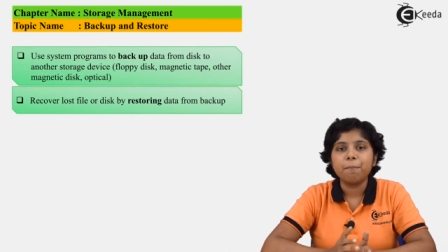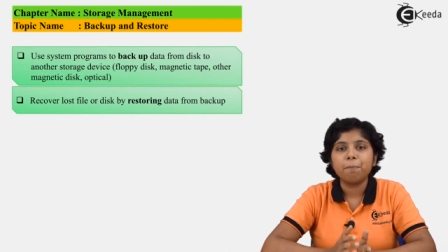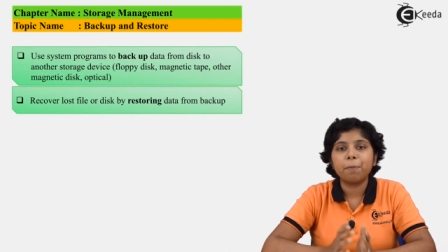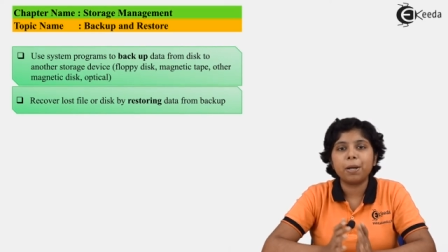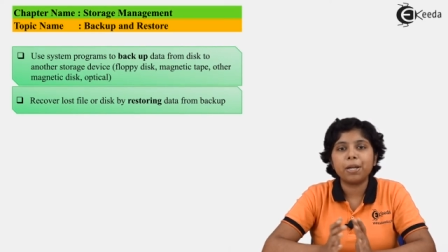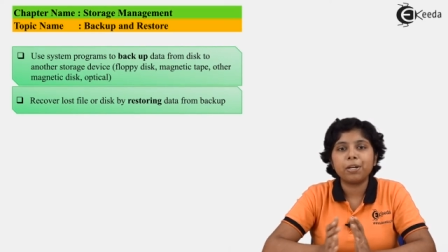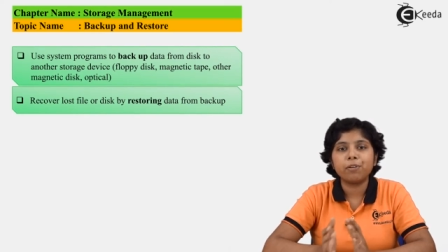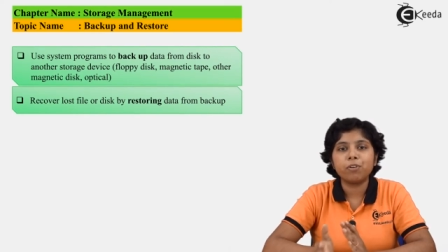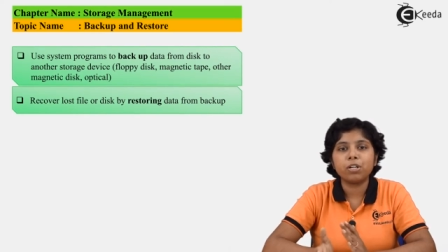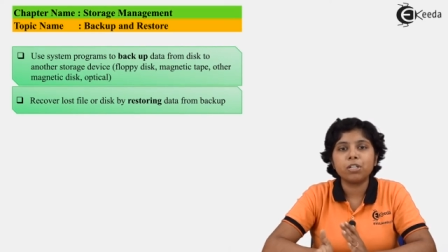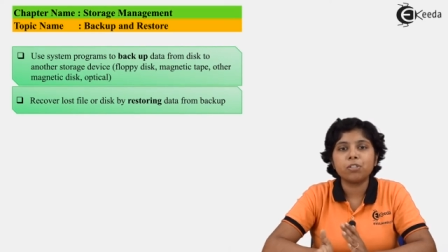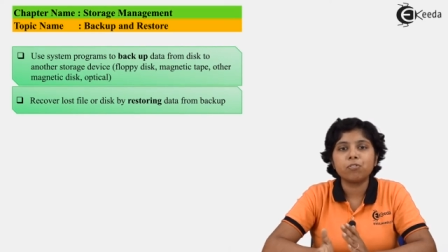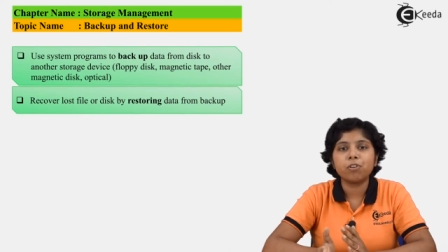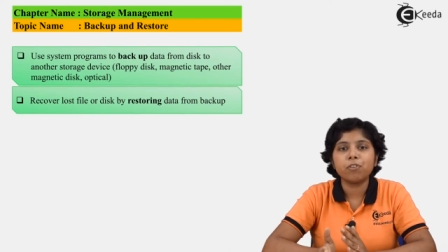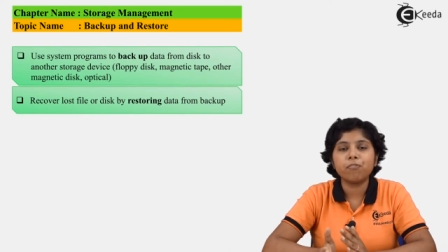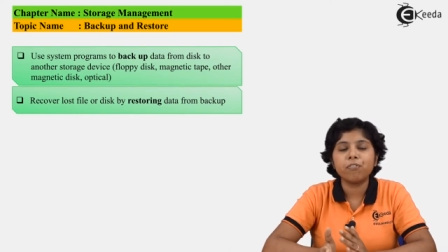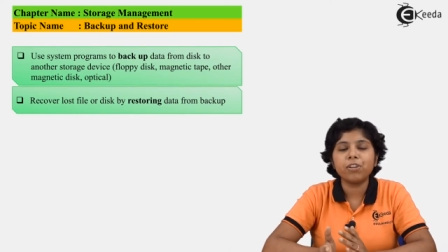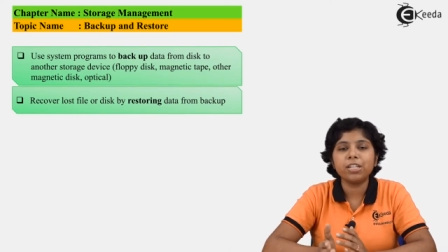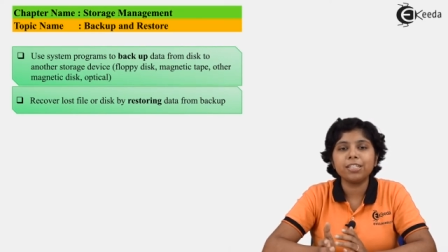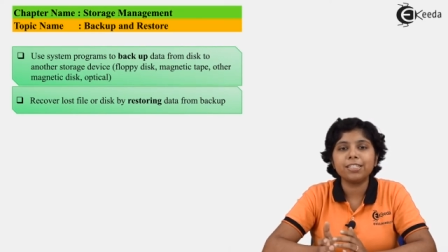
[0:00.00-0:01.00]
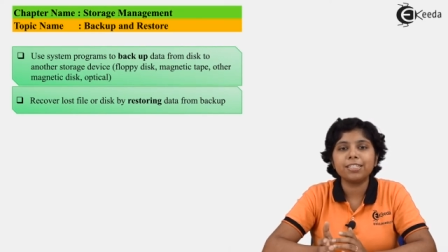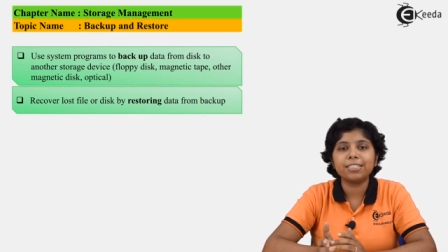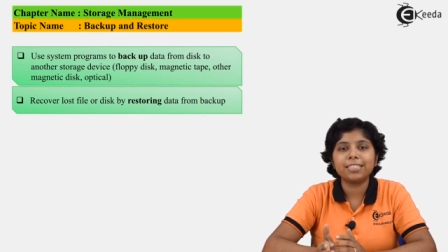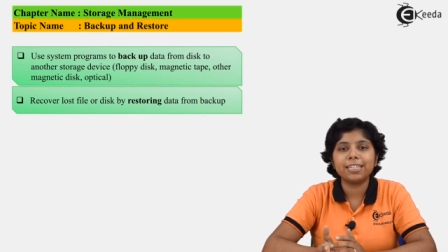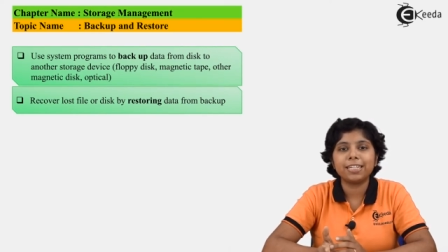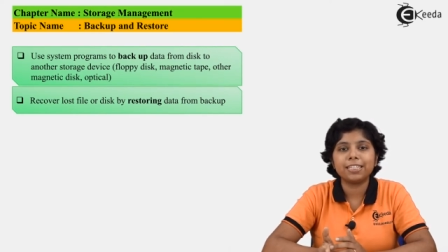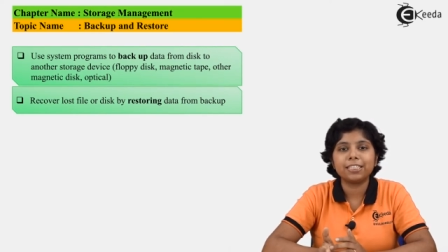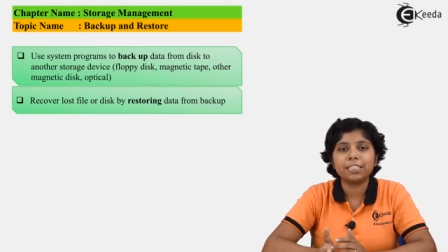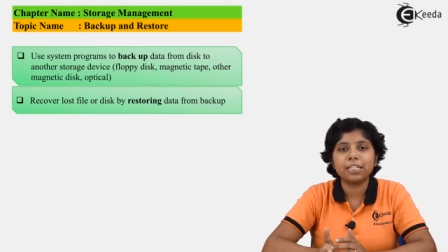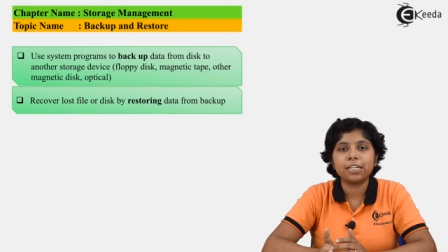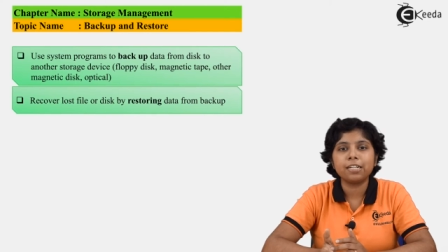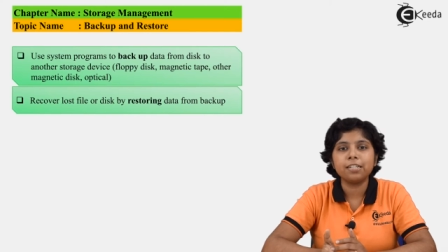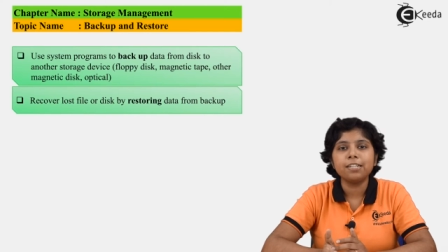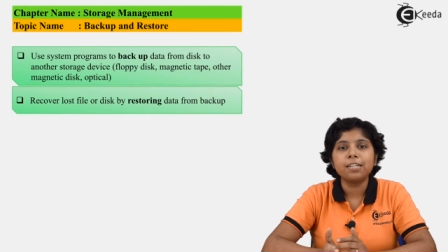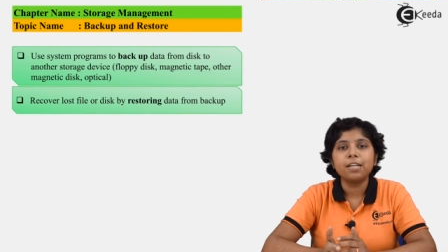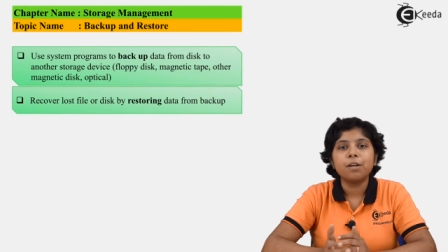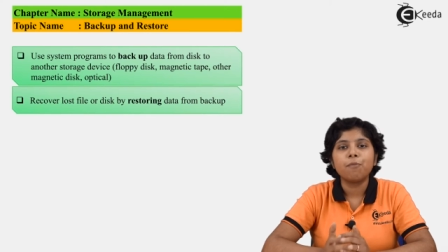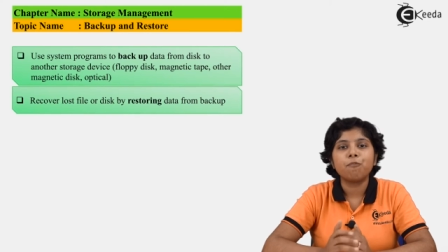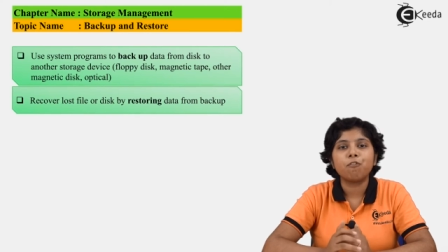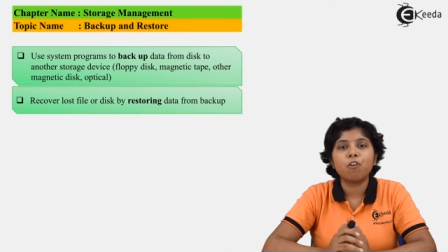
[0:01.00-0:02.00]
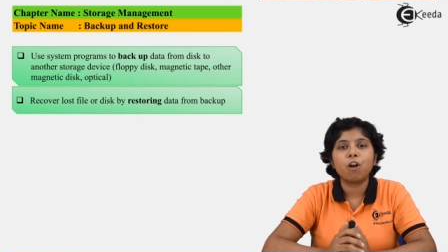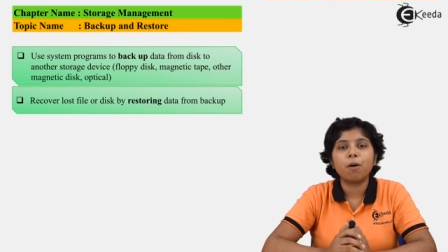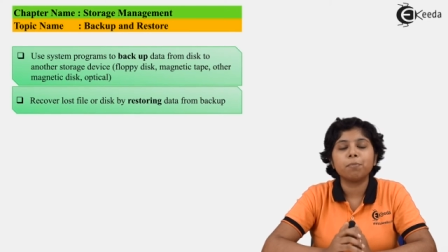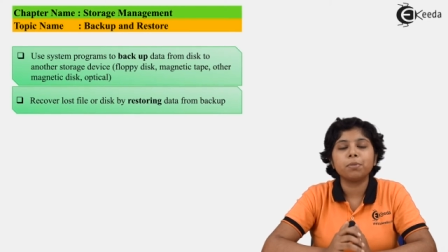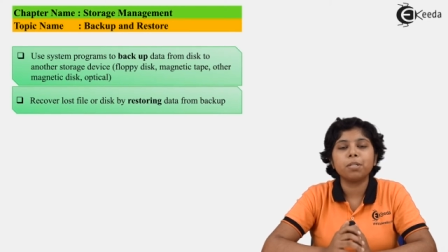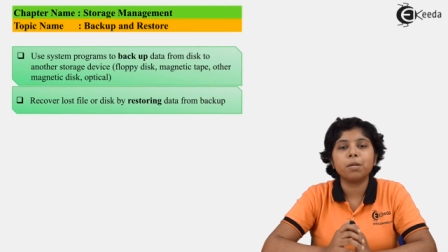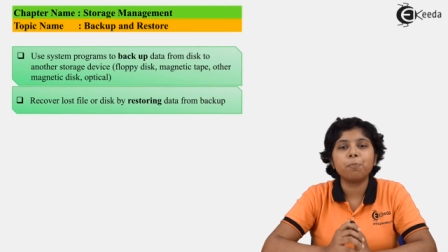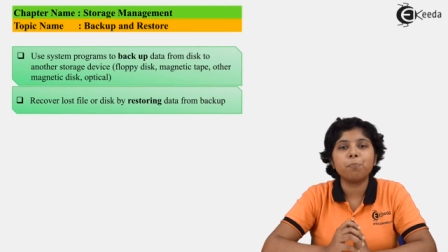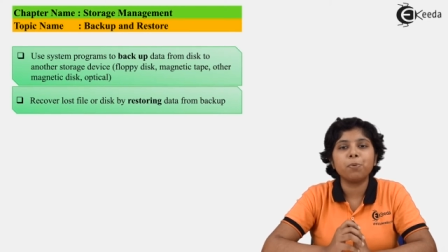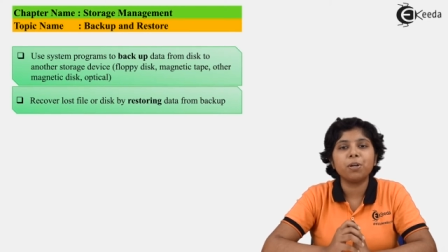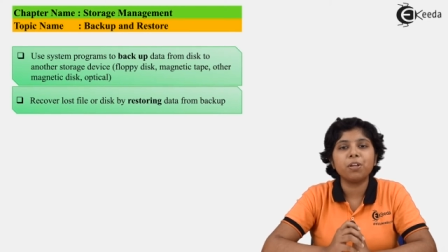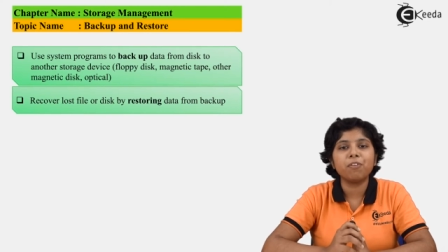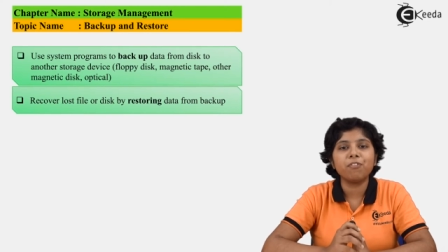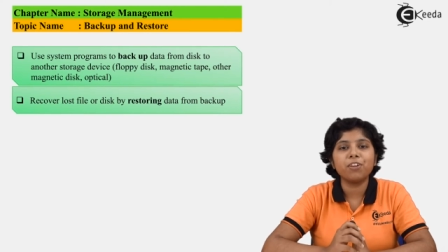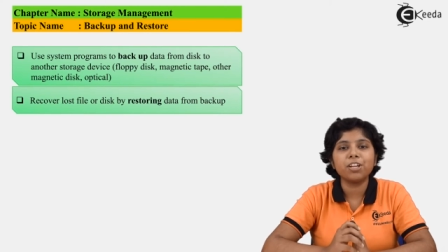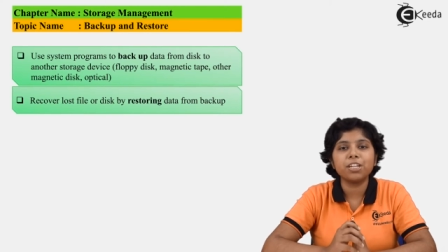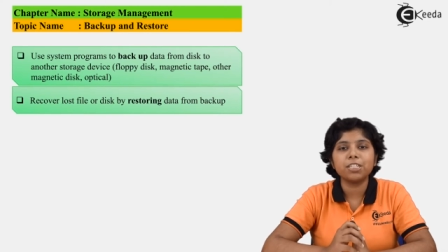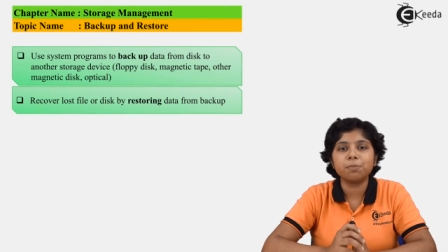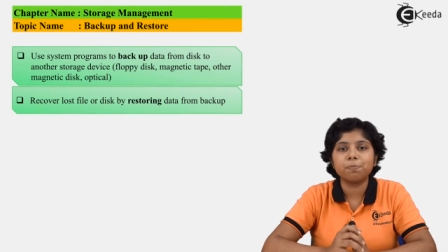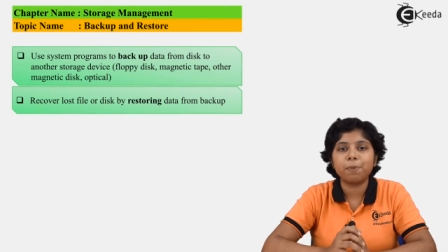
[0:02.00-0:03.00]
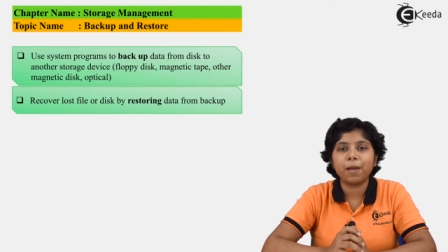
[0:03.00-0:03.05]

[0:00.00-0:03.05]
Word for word: by retrieving the data from the previous